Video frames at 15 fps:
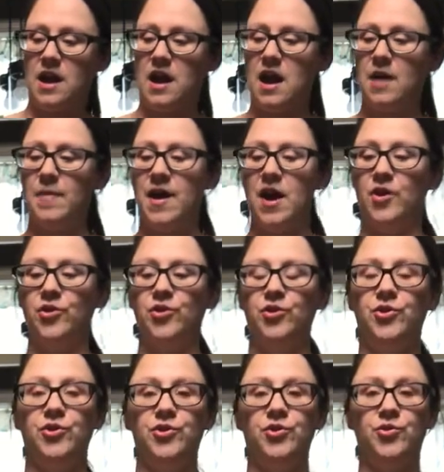about
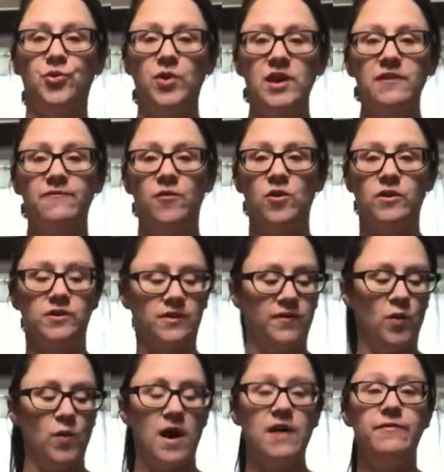3/4 of
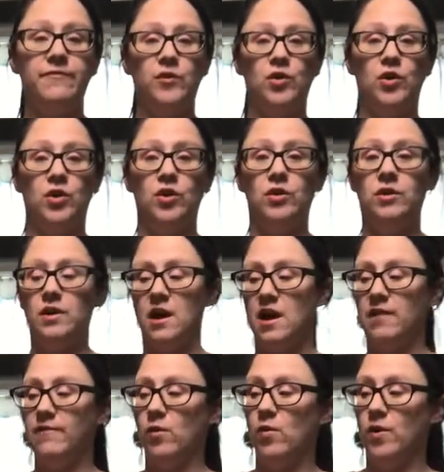the way full
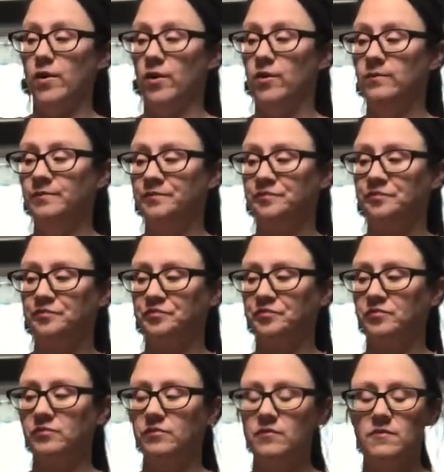of oil.
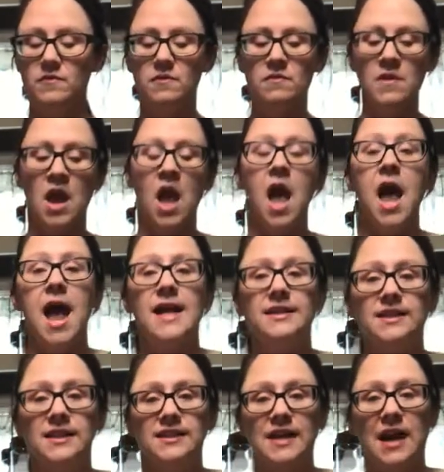And
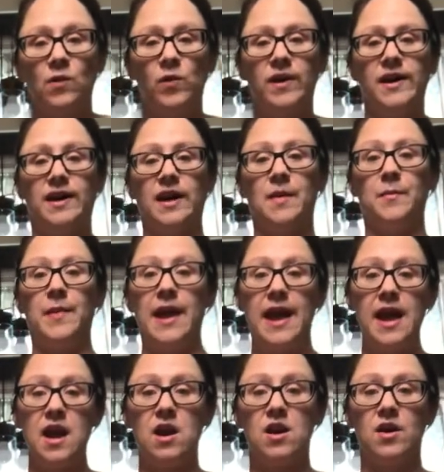since I want to
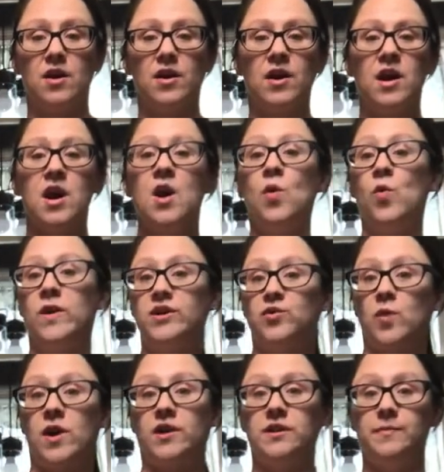compare which
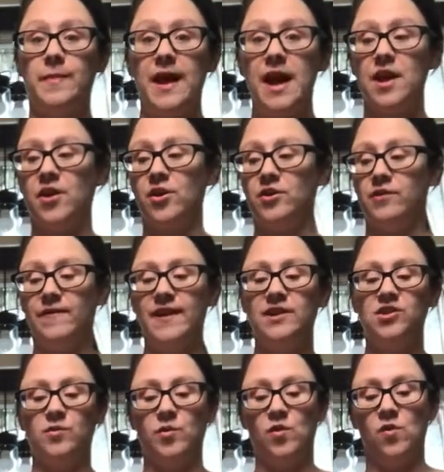works better, the
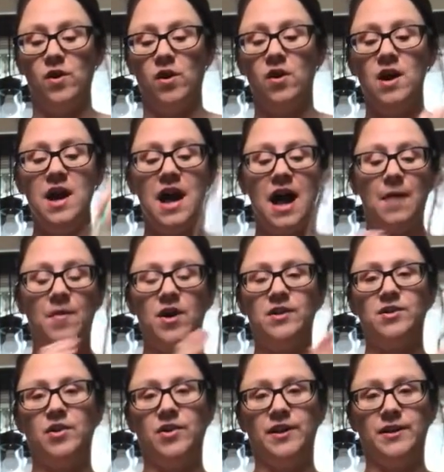vegetable oil, I'm
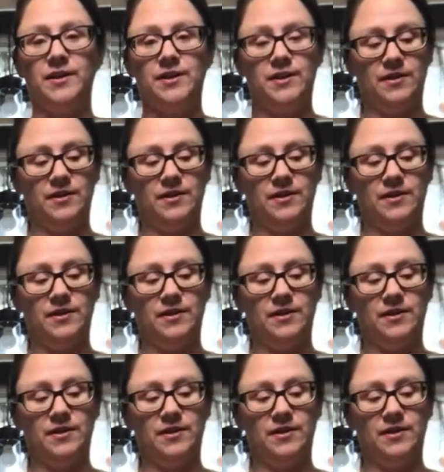also going to